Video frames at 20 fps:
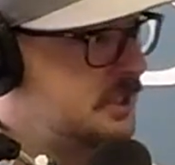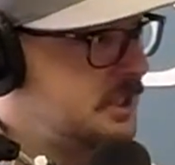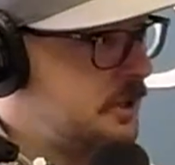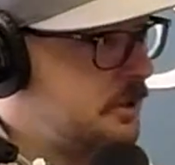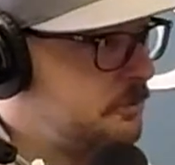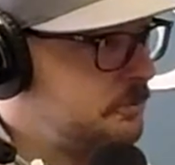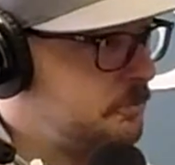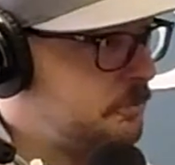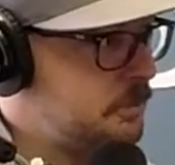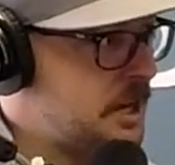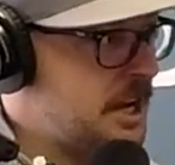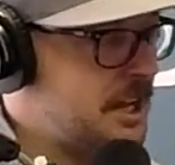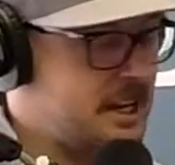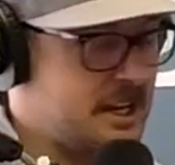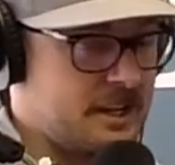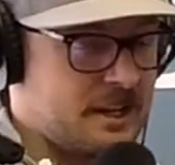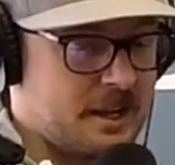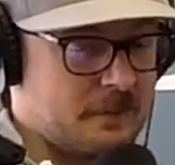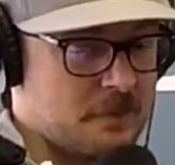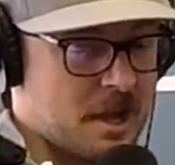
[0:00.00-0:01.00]
know, but
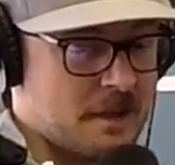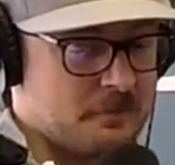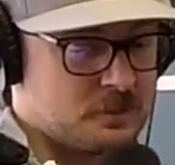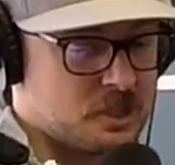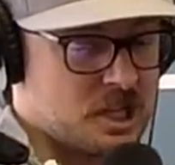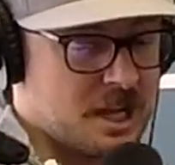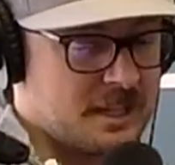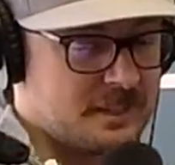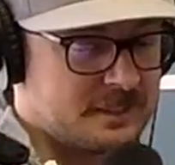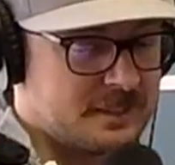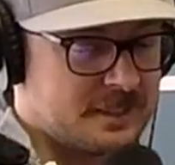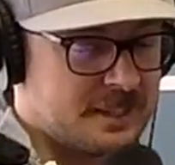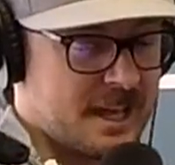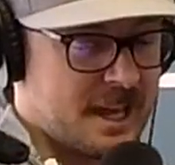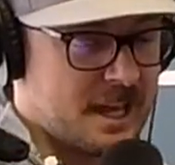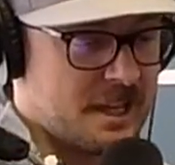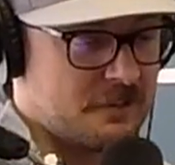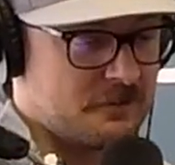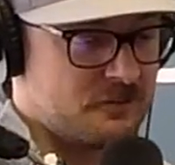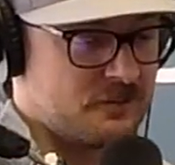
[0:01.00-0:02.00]
I'm, I'm chasing
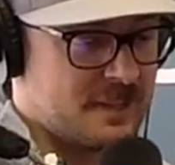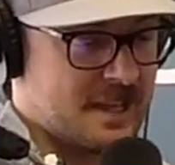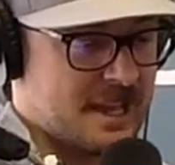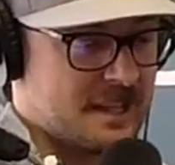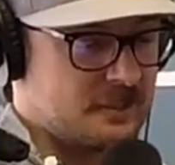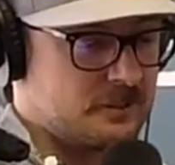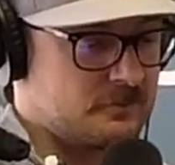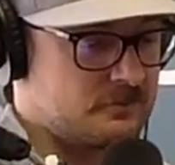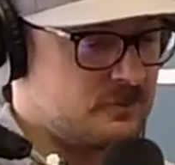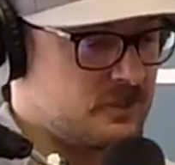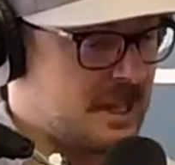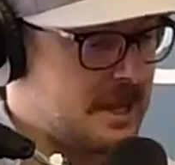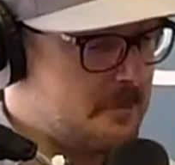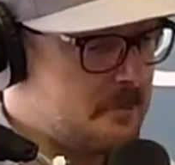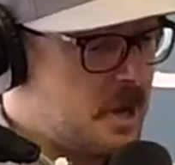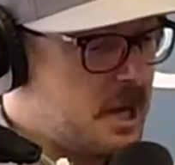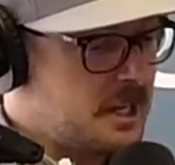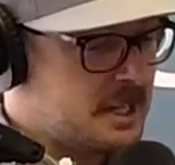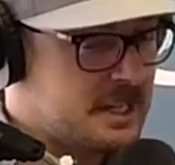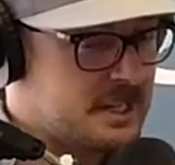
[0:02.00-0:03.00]
that, that, that
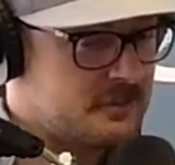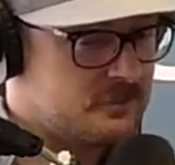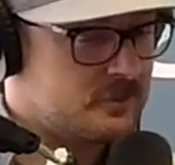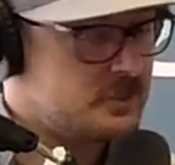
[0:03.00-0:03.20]
money.